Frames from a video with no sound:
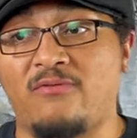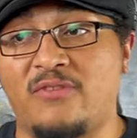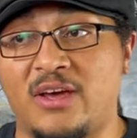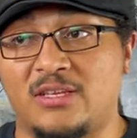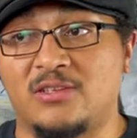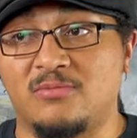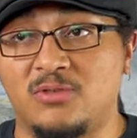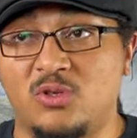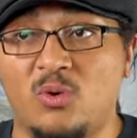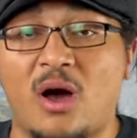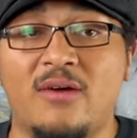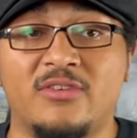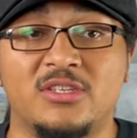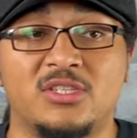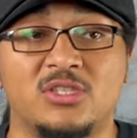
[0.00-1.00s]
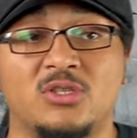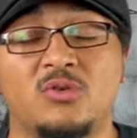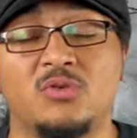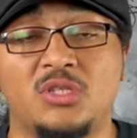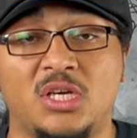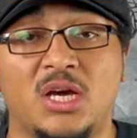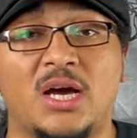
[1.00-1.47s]
victim to, obviously, no
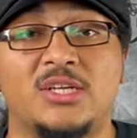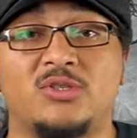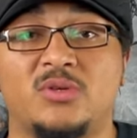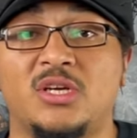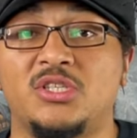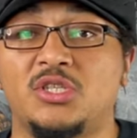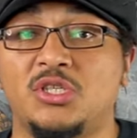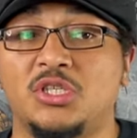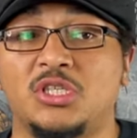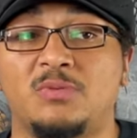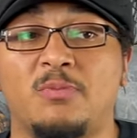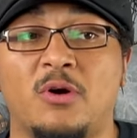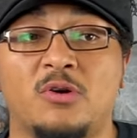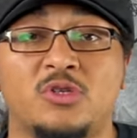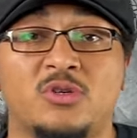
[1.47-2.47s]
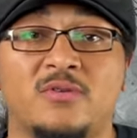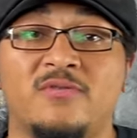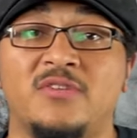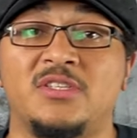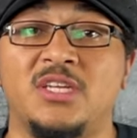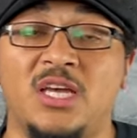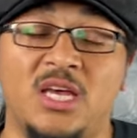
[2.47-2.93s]
dehydration, exposure,
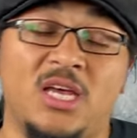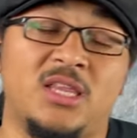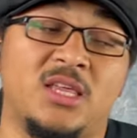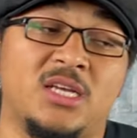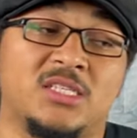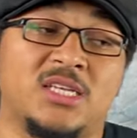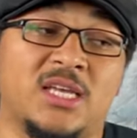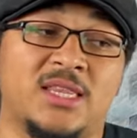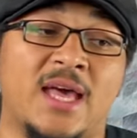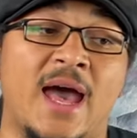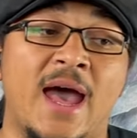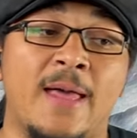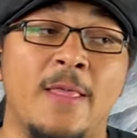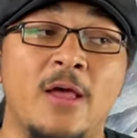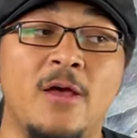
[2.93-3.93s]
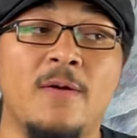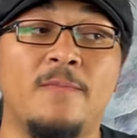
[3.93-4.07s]
fatigue, things like that,